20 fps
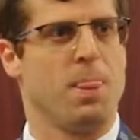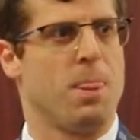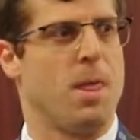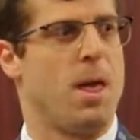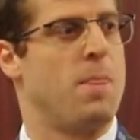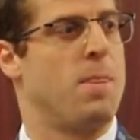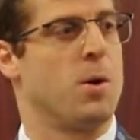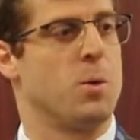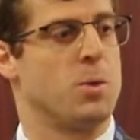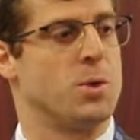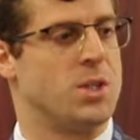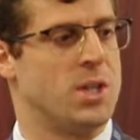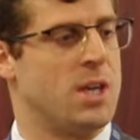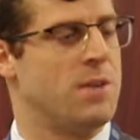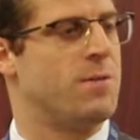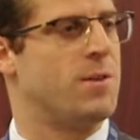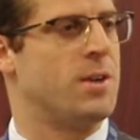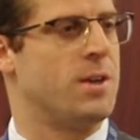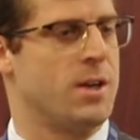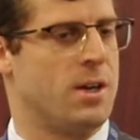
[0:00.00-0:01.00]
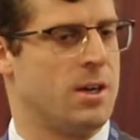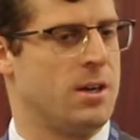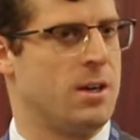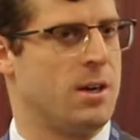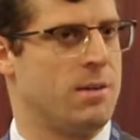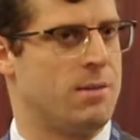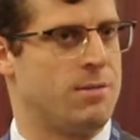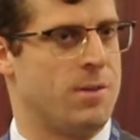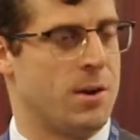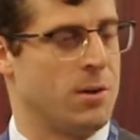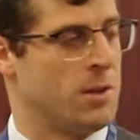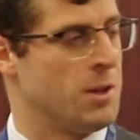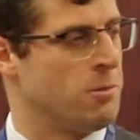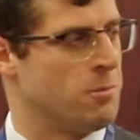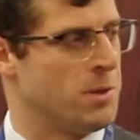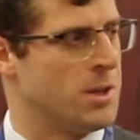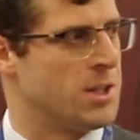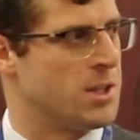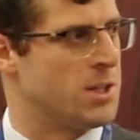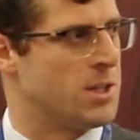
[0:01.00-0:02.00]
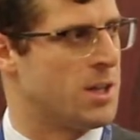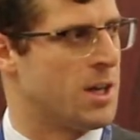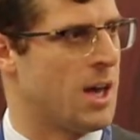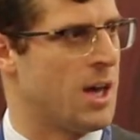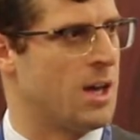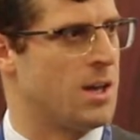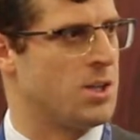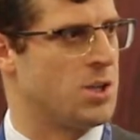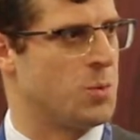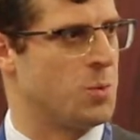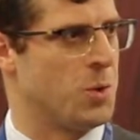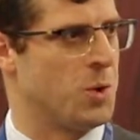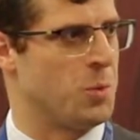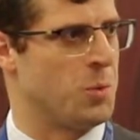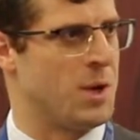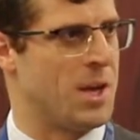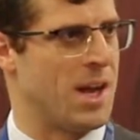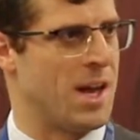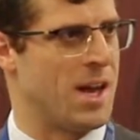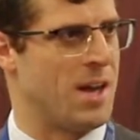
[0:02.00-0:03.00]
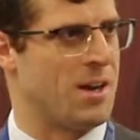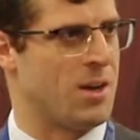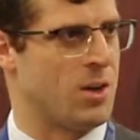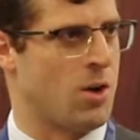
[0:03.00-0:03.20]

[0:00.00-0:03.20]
and there was even a fairly recent case where we had